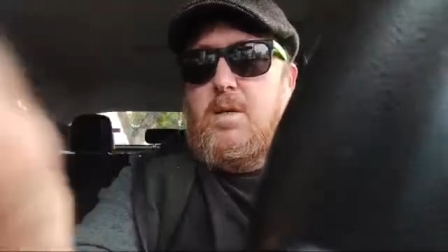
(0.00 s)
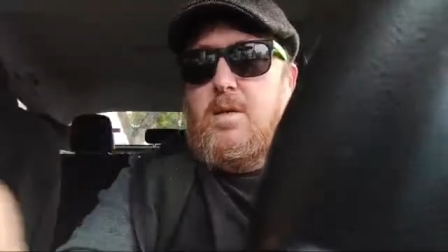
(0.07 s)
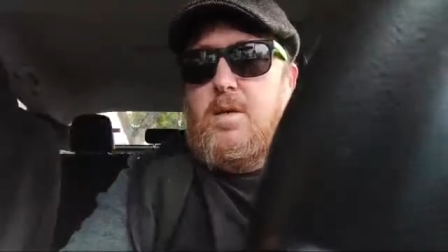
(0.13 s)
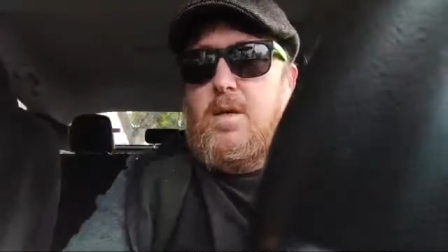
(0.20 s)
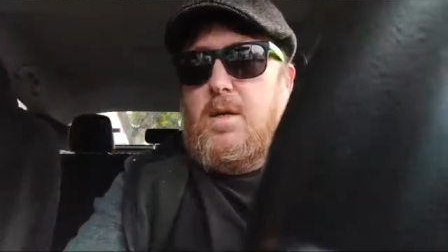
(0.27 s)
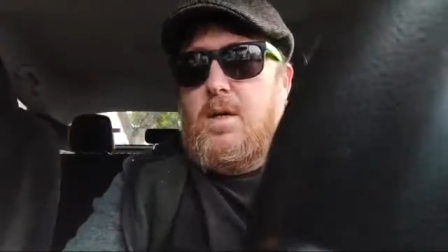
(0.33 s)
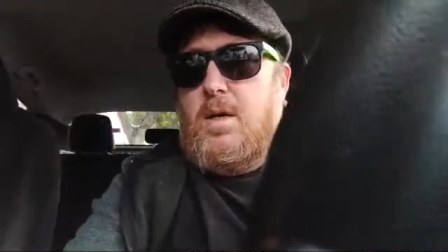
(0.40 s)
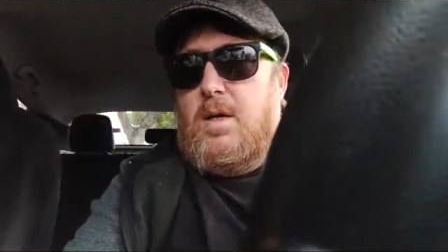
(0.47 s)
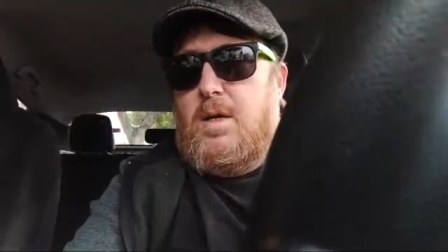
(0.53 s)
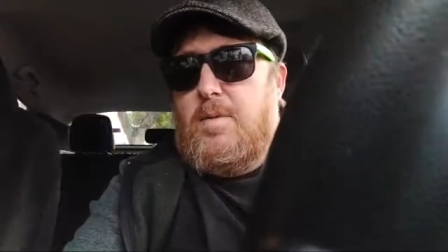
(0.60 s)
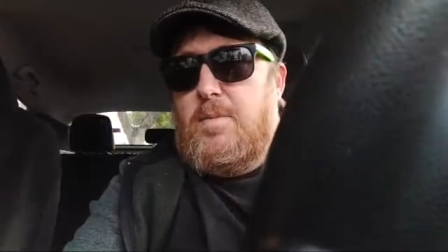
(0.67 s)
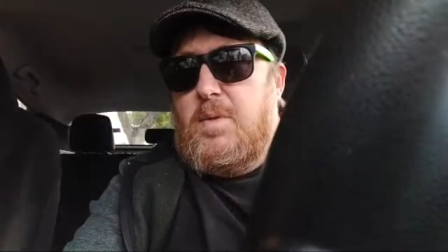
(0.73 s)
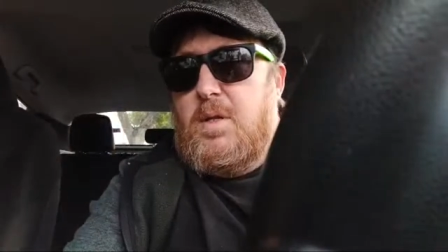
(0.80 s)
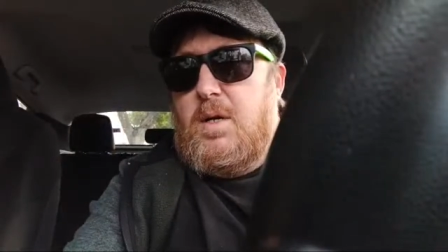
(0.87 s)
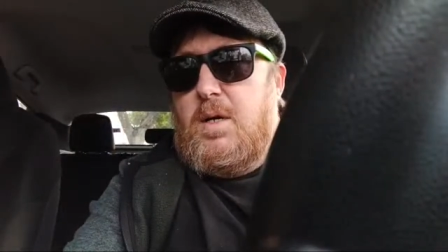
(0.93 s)
think I
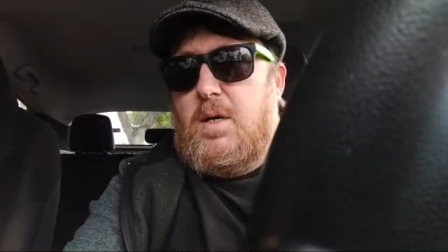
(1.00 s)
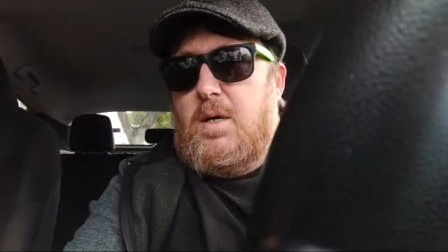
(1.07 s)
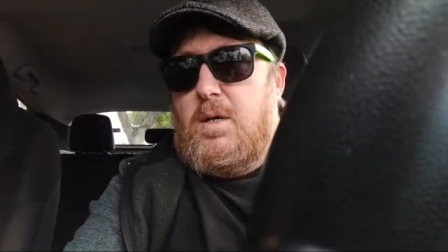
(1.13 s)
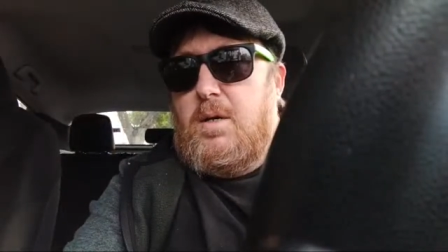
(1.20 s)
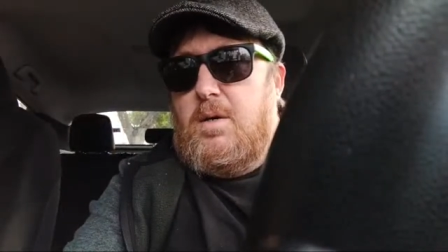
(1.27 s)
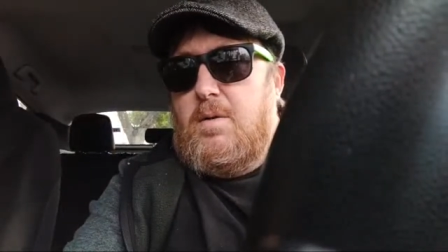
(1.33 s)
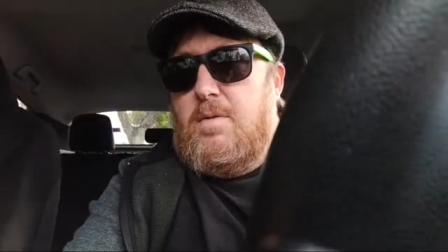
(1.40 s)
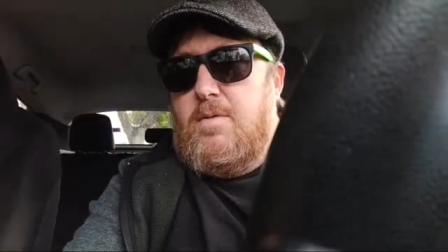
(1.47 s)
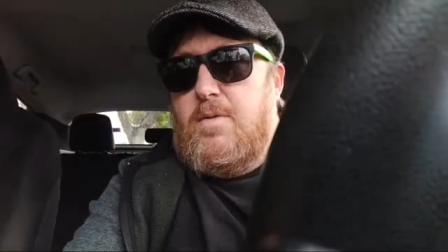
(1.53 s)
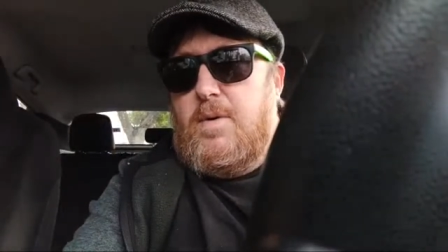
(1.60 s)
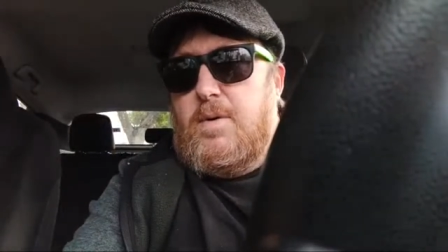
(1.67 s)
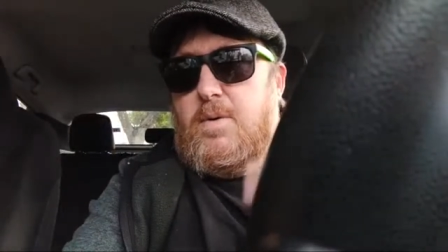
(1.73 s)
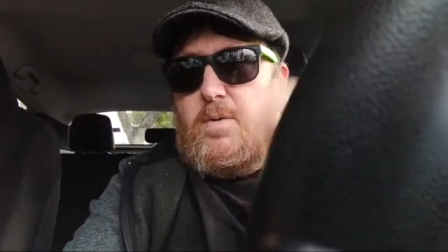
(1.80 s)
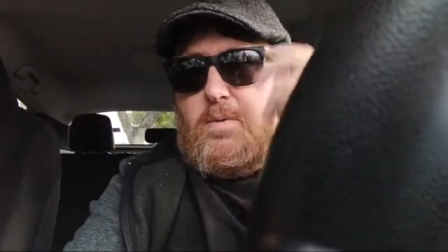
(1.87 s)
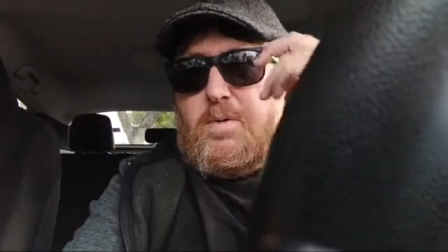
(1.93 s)
am live. I
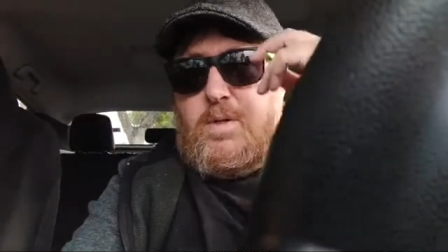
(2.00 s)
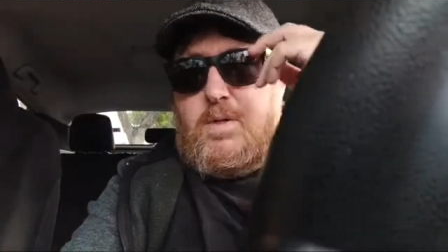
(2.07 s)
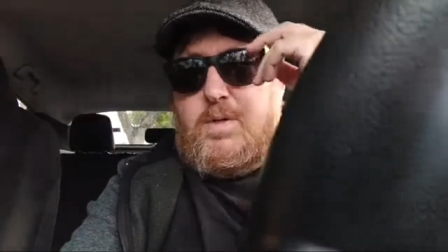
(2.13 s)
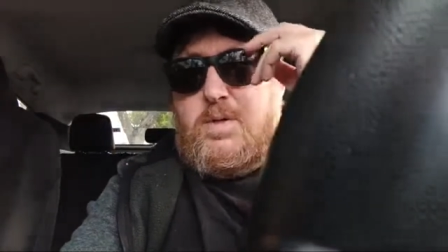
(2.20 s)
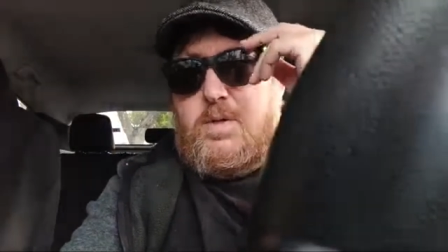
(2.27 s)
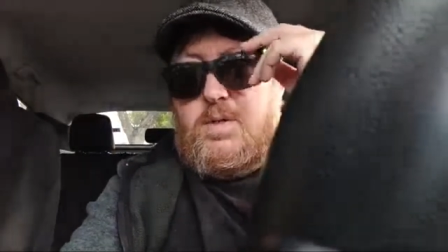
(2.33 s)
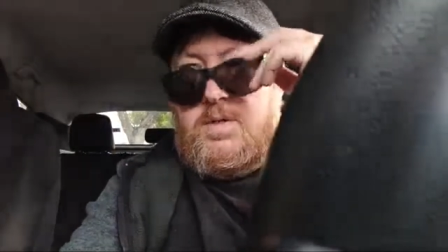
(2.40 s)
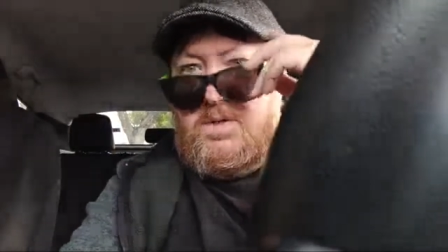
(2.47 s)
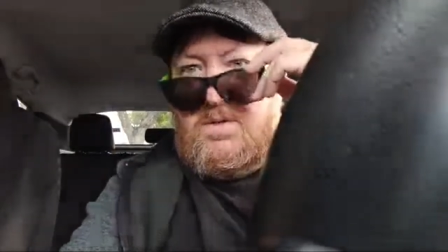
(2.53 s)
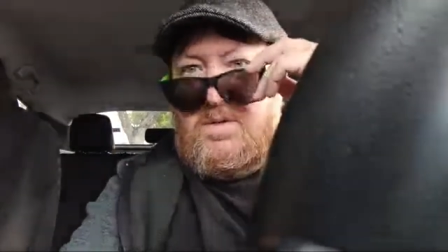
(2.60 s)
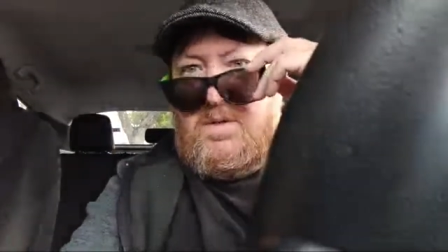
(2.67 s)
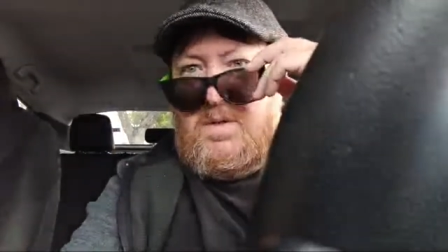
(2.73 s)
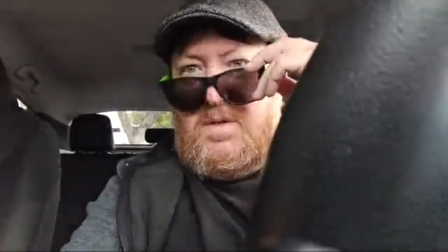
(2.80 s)
don't know what this is.